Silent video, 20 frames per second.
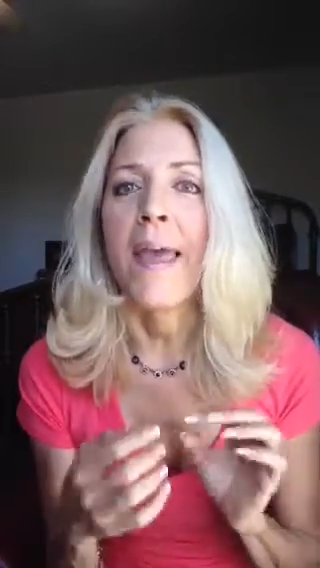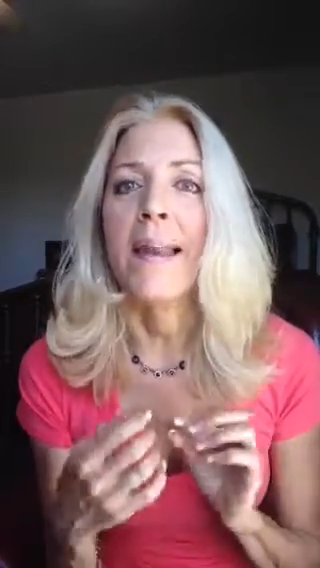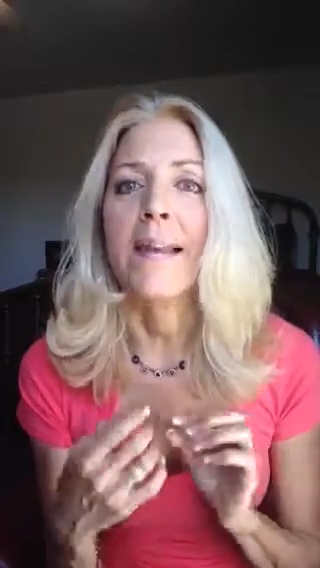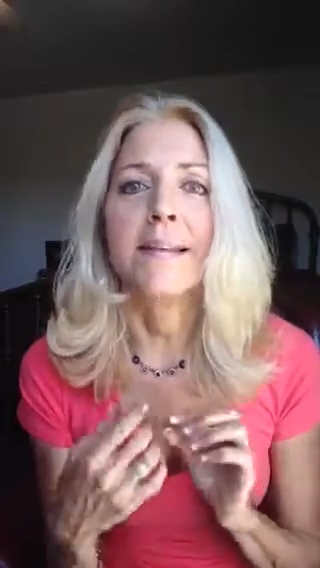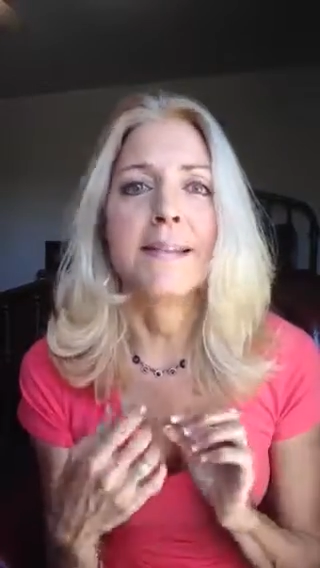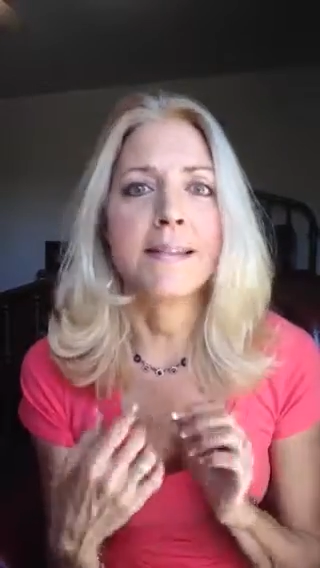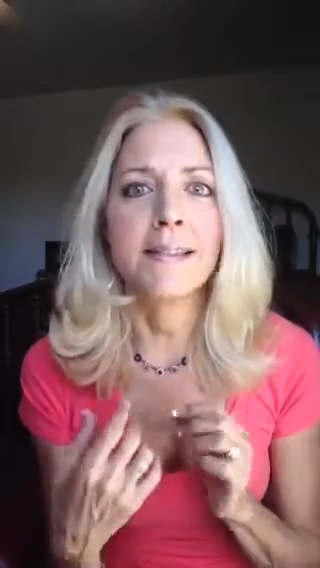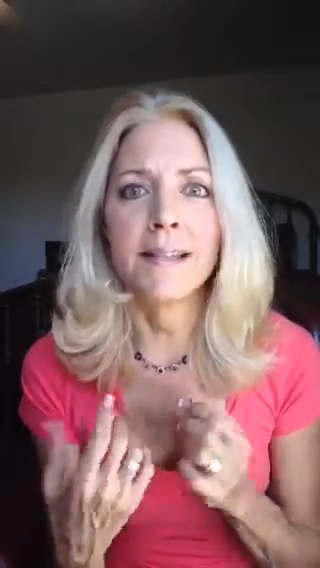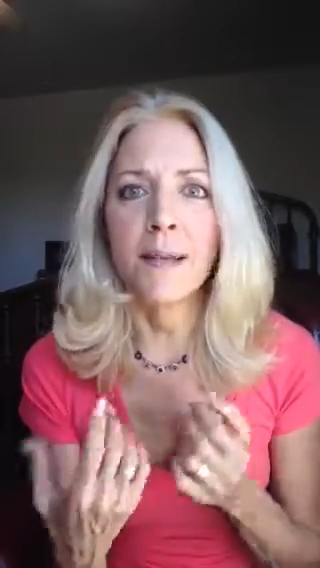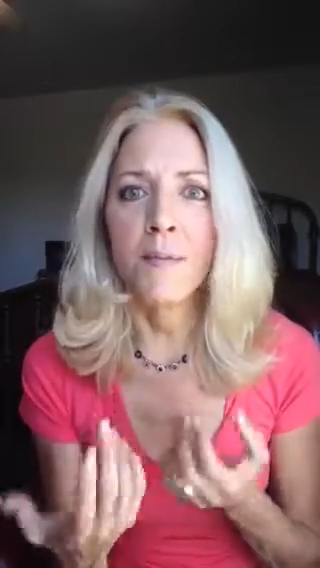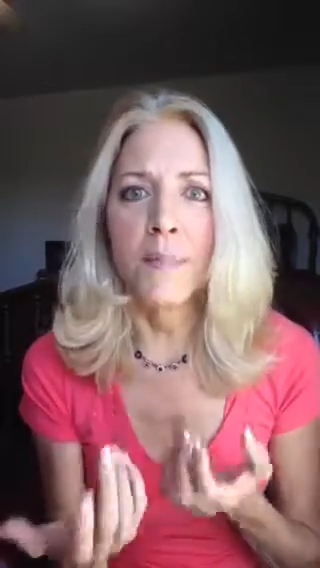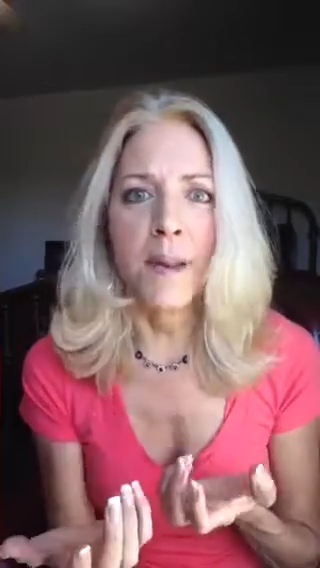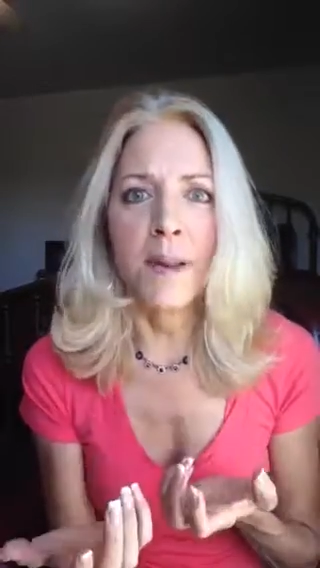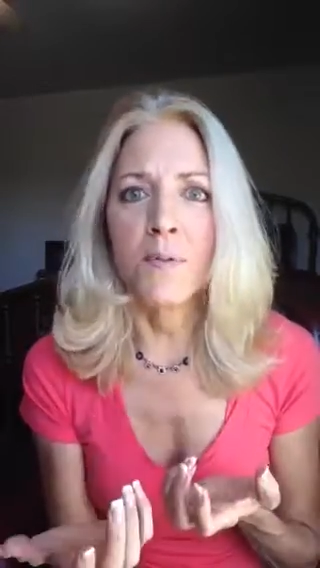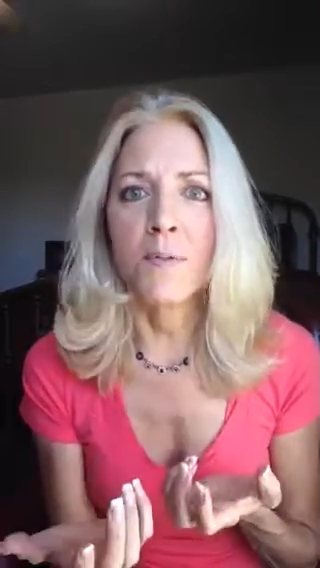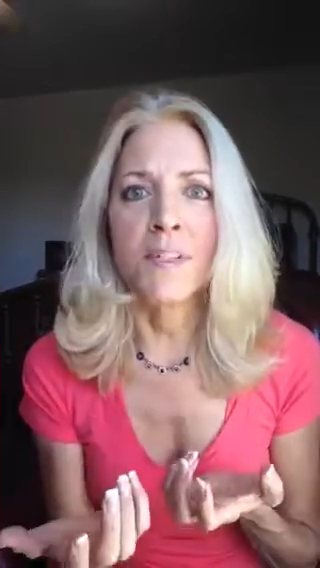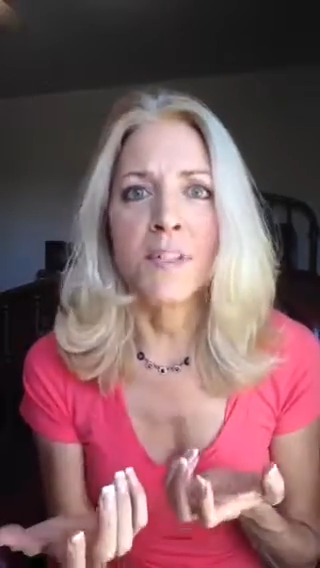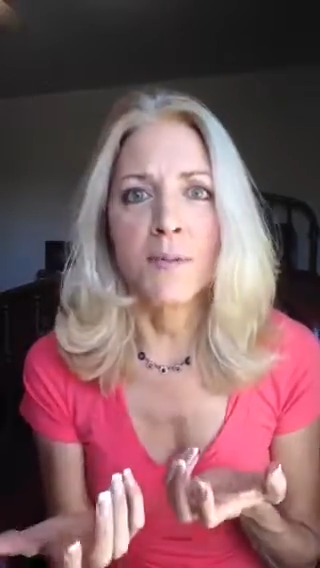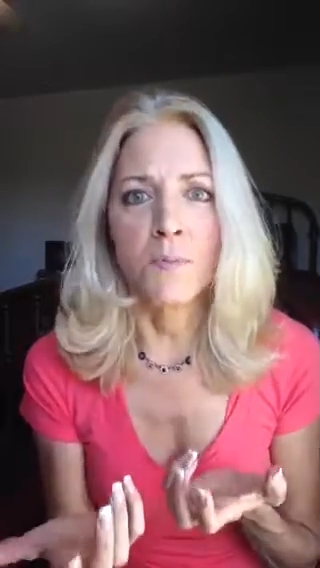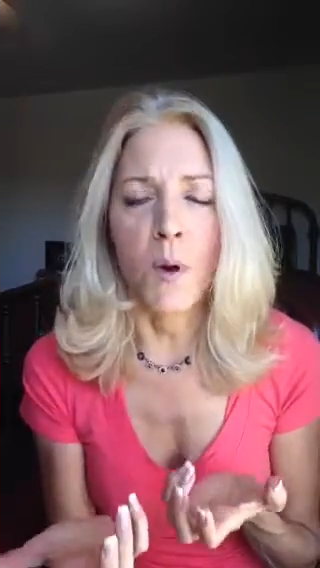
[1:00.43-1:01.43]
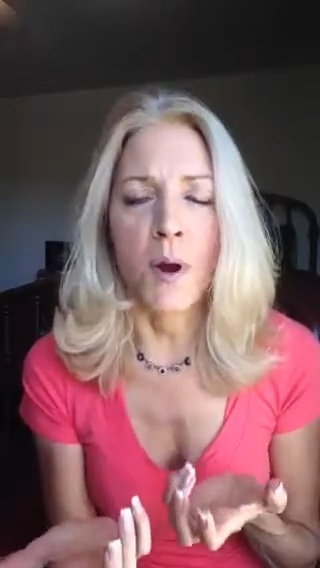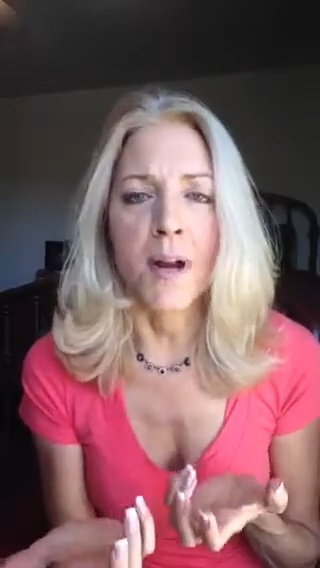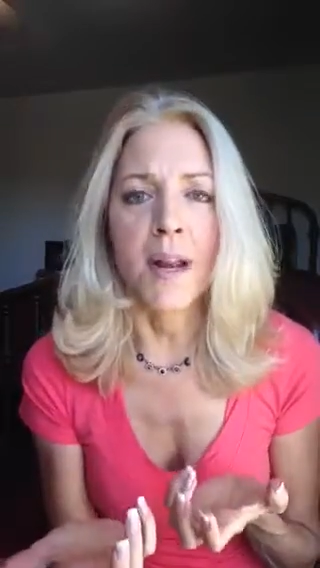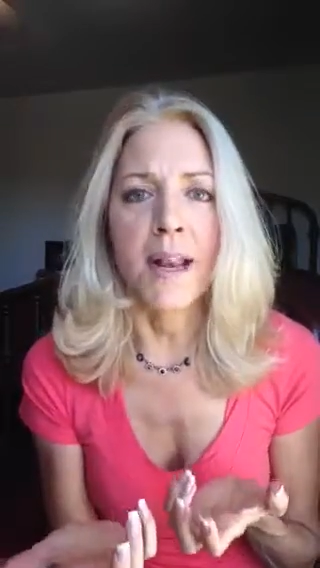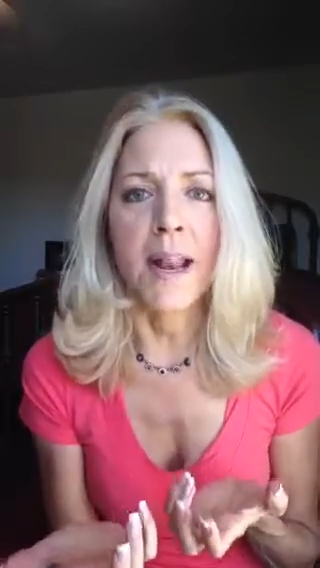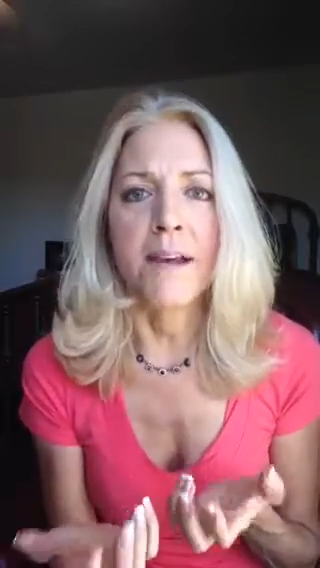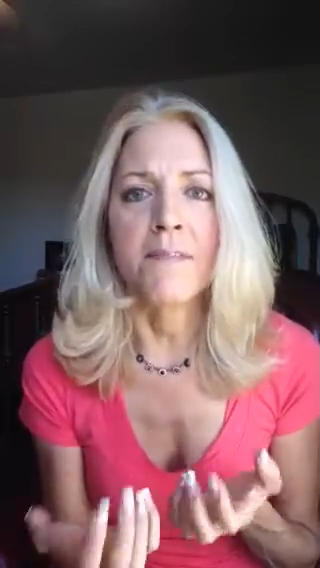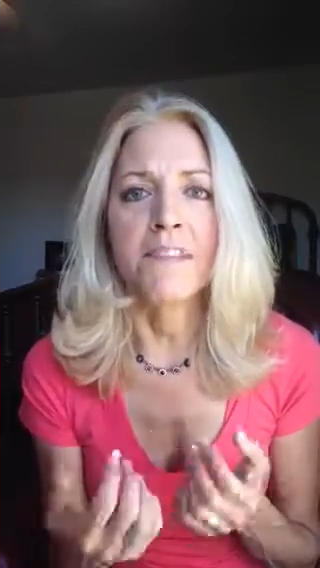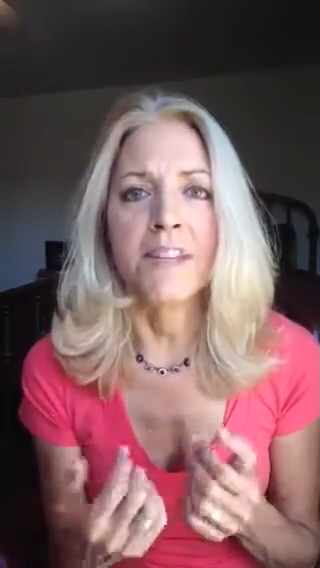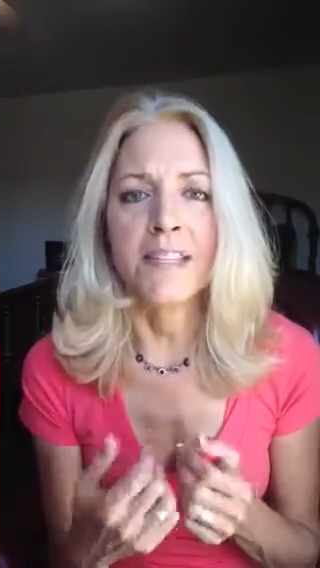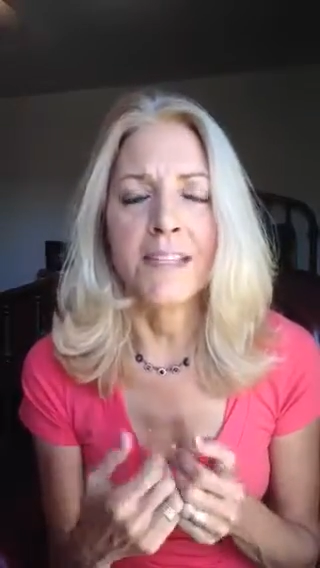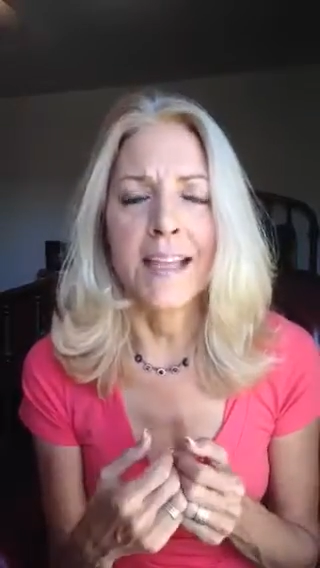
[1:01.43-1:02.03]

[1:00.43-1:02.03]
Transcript: and somebody was smart enough to